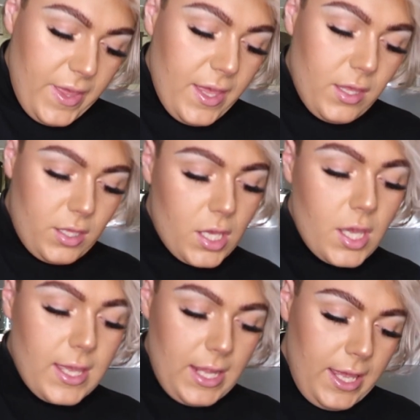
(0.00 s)
big
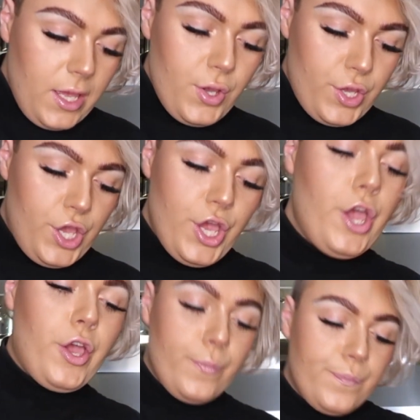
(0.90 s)
cook, little
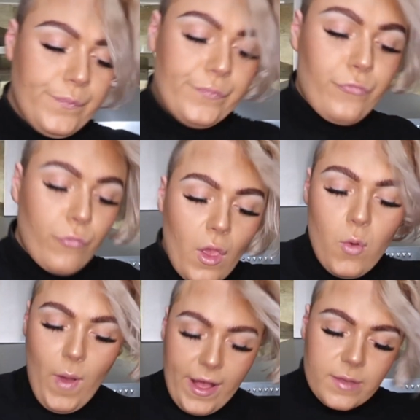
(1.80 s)
cook.
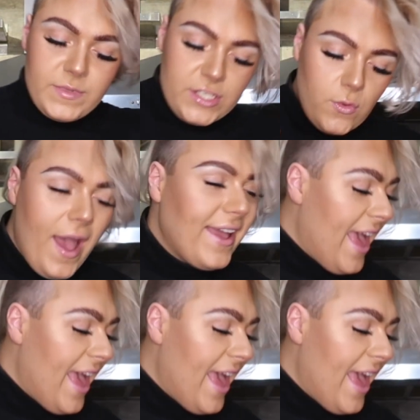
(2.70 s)
Welcome to our